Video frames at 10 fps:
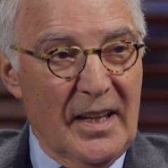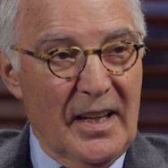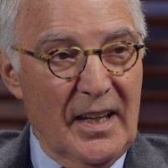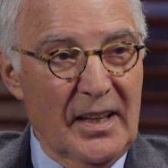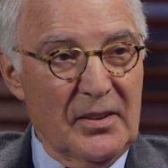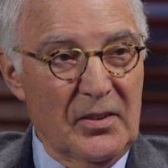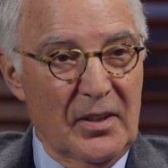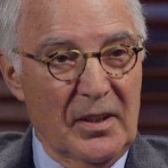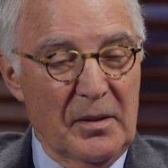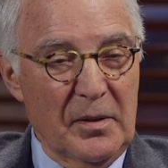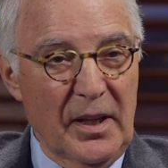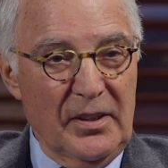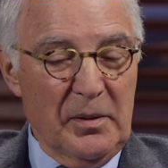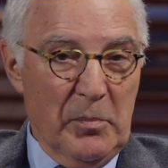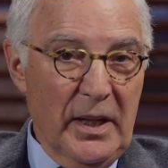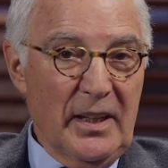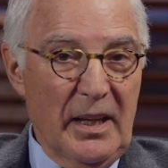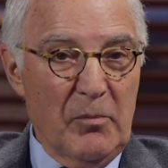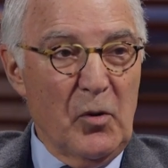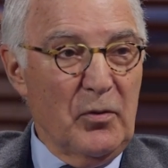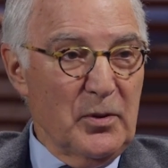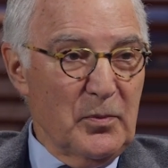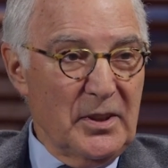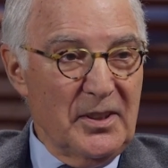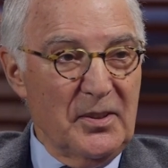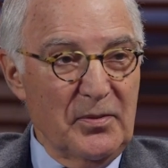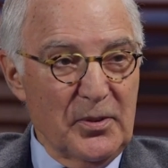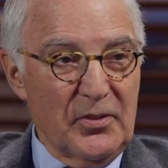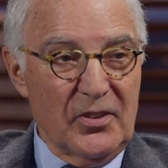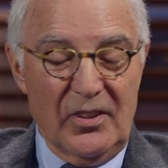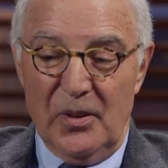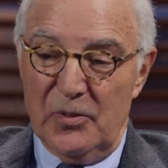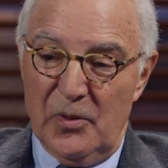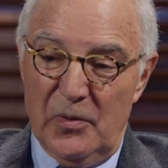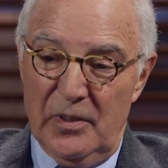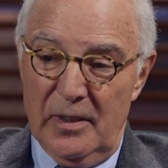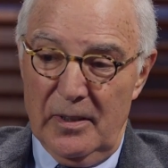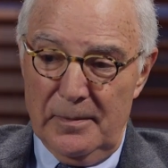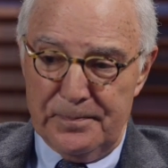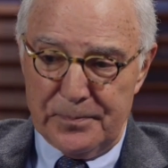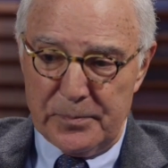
And uh, I think Mike came over and we did the first adults over there.